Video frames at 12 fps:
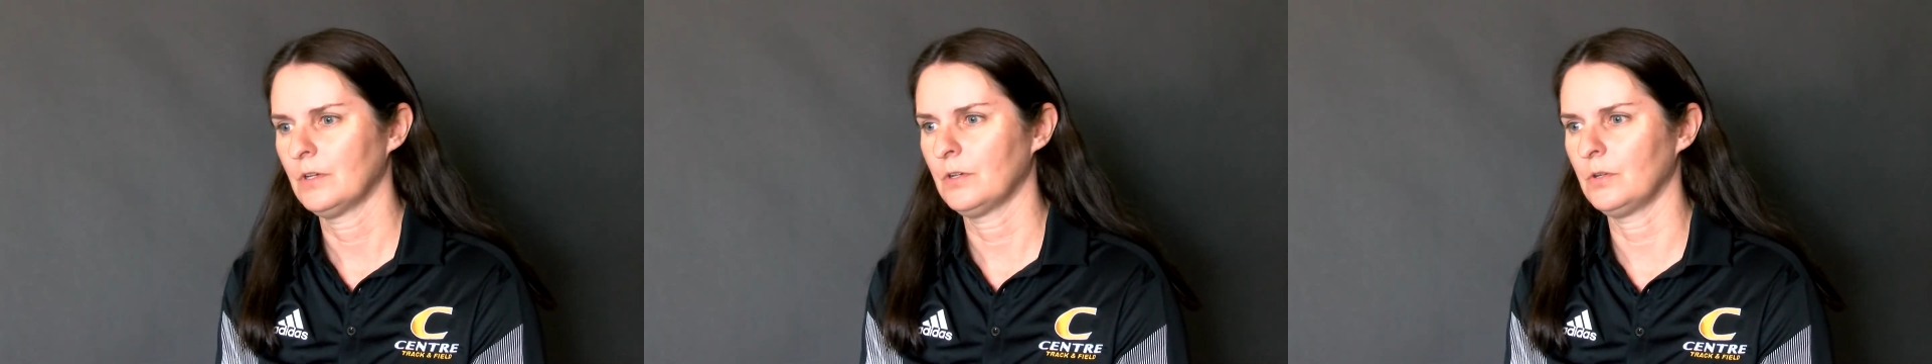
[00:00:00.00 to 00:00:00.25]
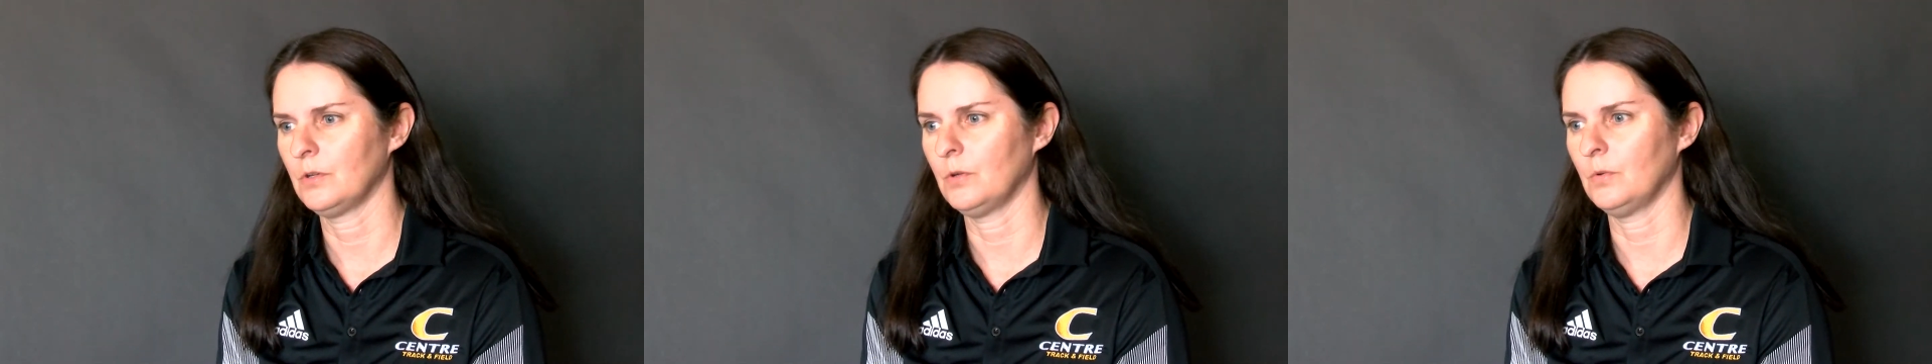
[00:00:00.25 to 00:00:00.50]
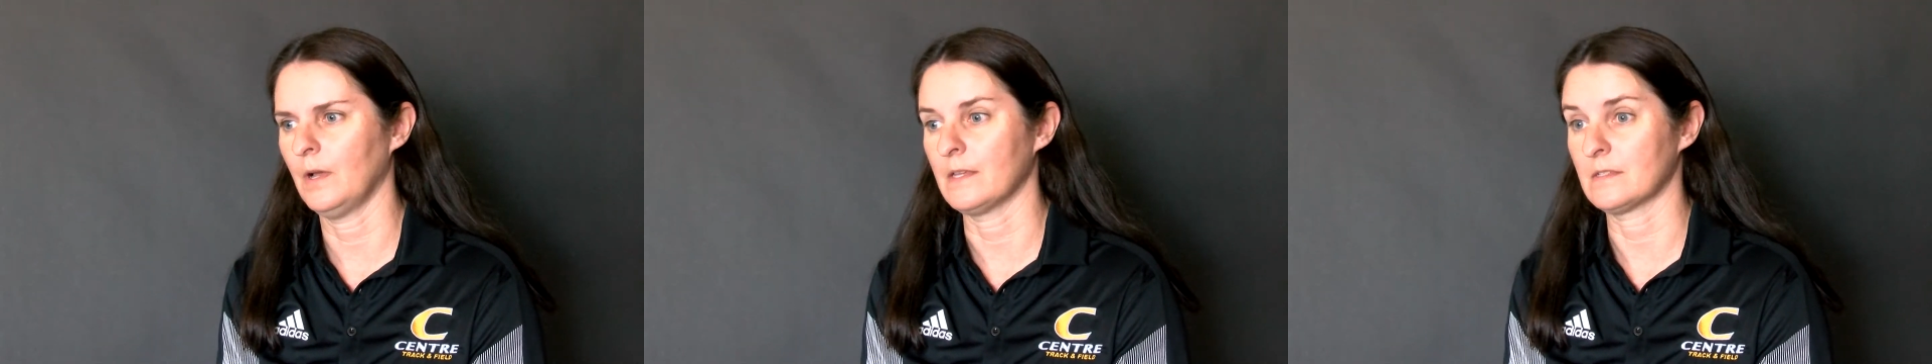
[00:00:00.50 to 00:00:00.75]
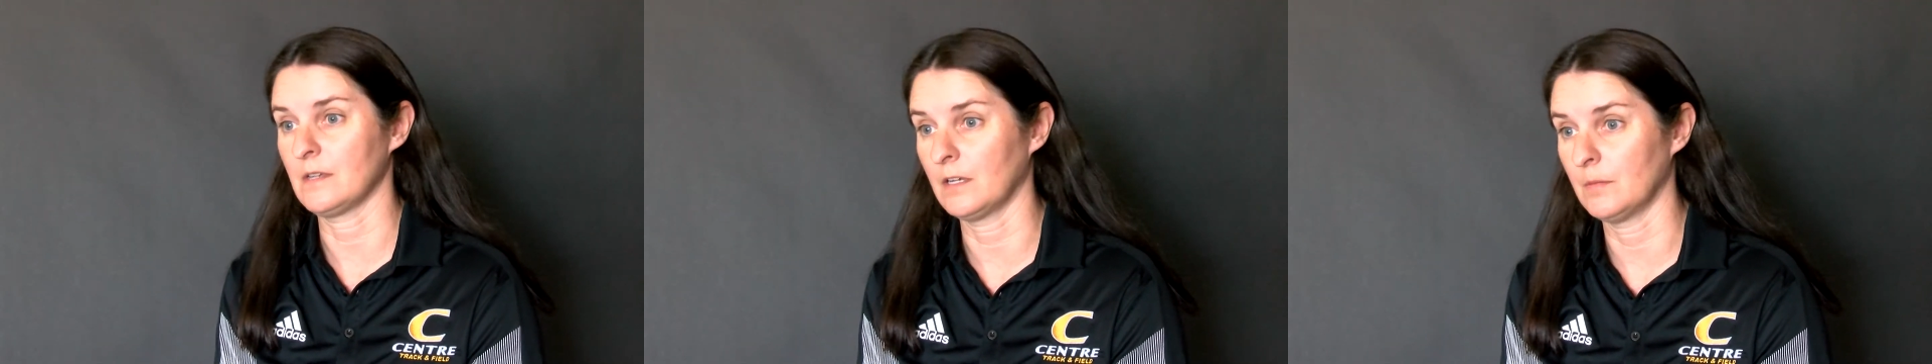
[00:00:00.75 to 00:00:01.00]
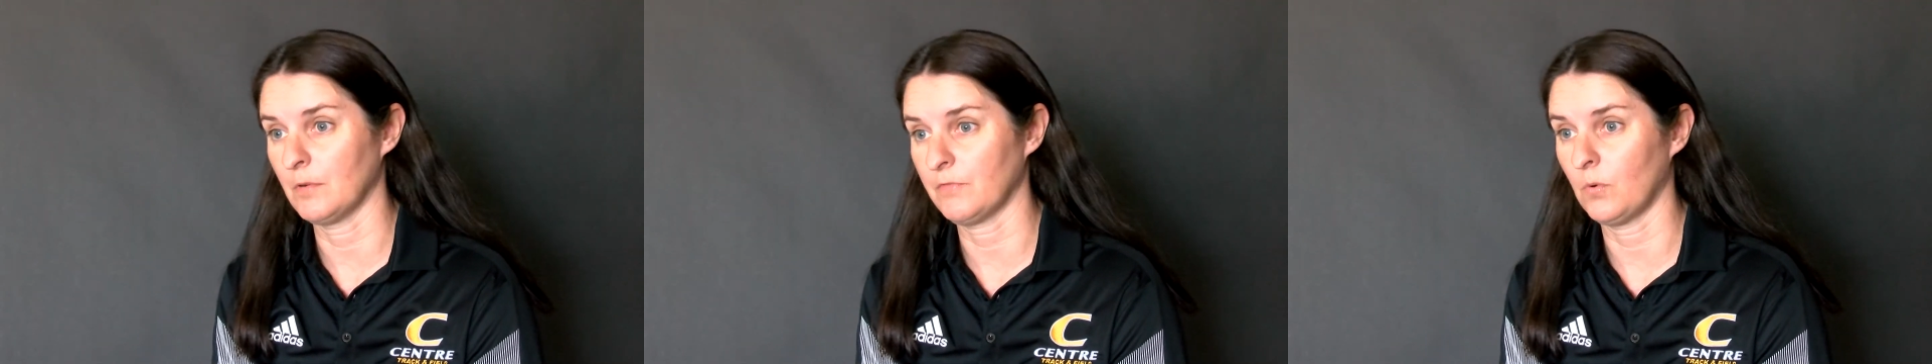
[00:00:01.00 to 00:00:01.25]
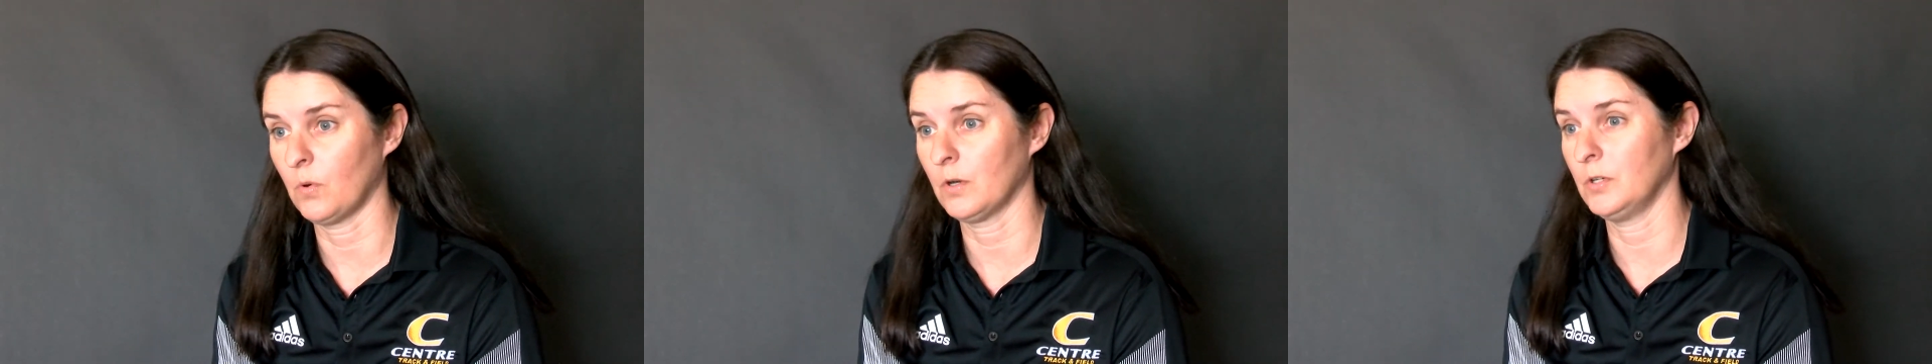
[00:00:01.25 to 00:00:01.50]
who has done it
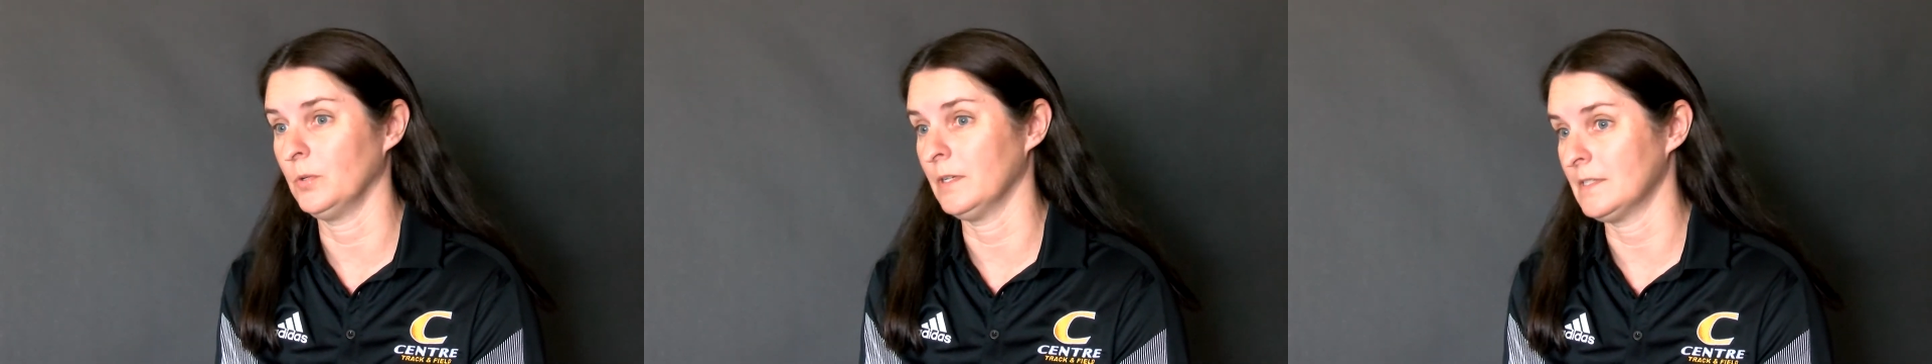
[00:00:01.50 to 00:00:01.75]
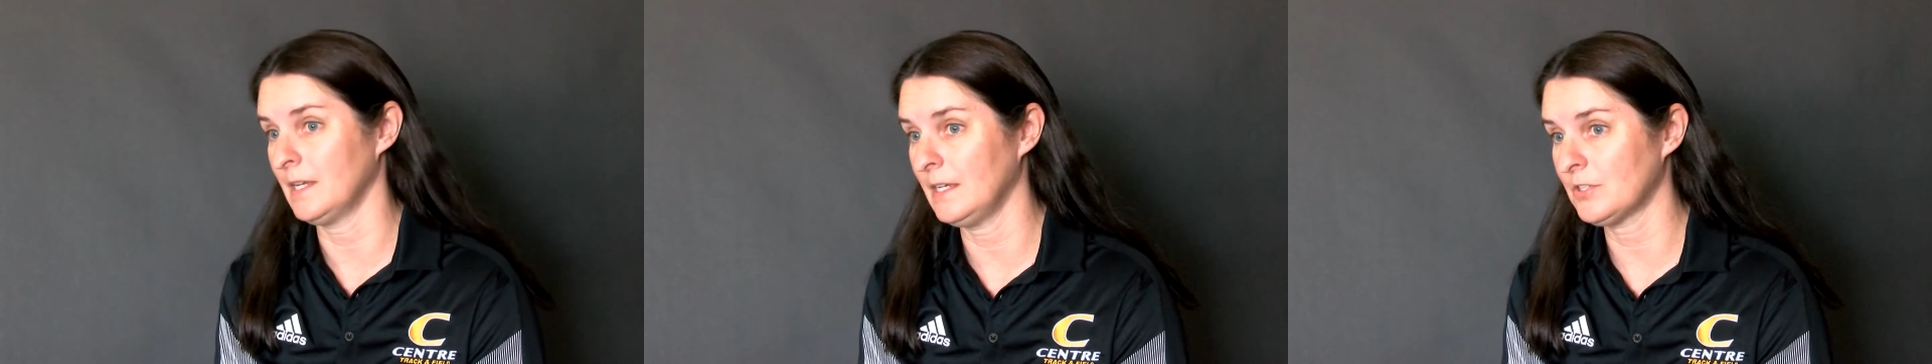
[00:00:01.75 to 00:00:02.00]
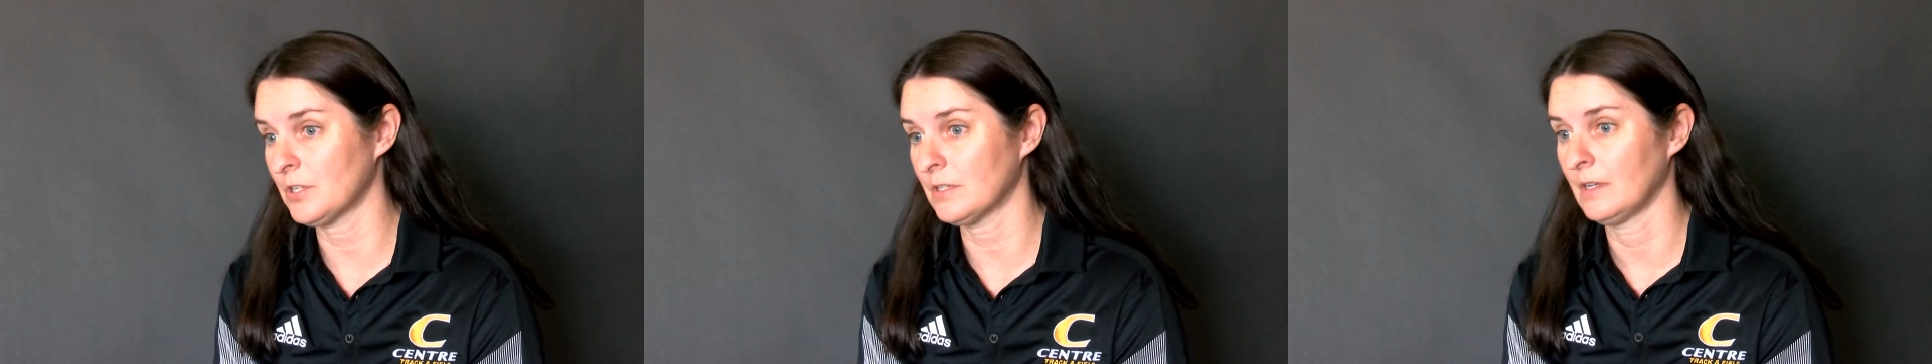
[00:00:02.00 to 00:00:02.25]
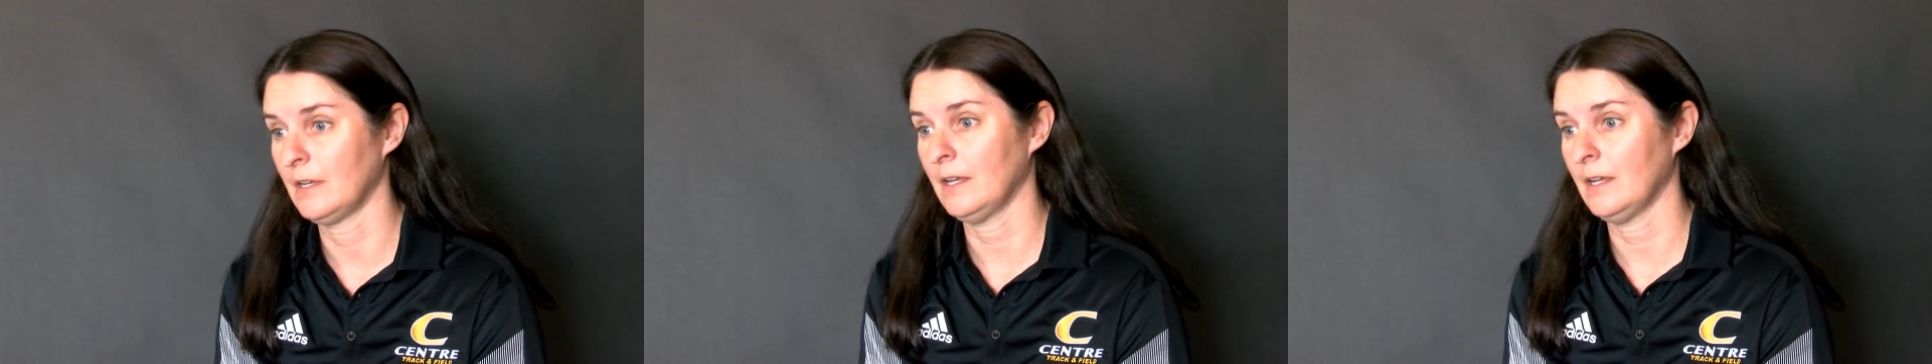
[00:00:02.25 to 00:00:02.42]
before, who can teach it